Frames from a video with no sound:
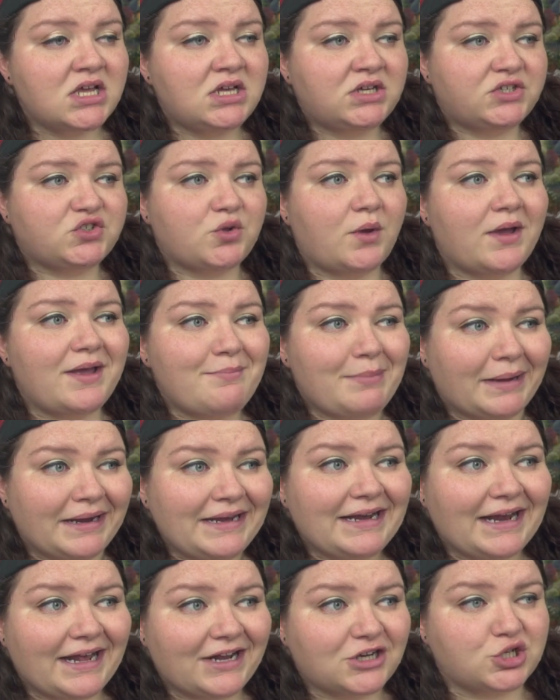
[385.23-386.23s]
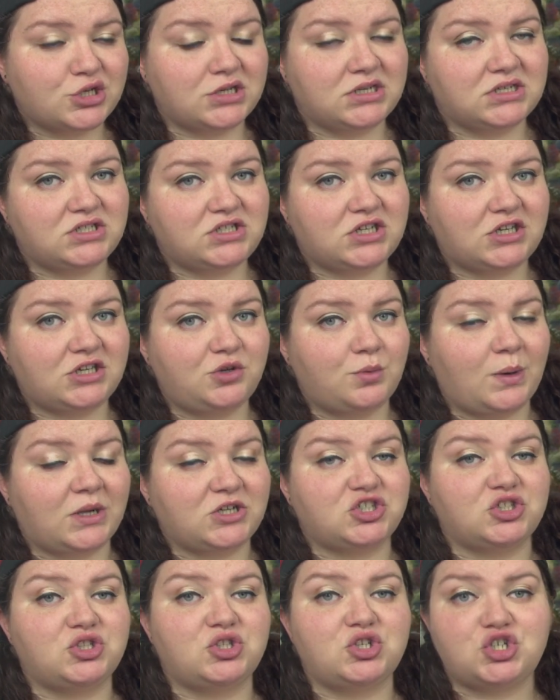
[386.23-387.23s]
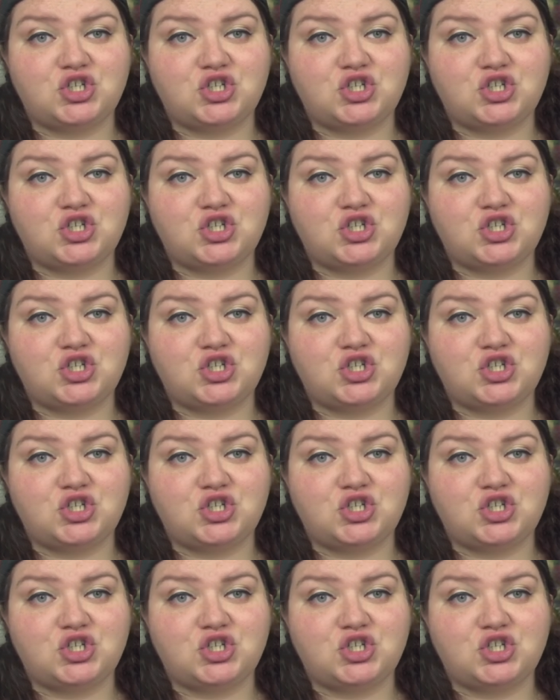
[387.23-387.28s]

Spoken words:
So I might actually continue watching the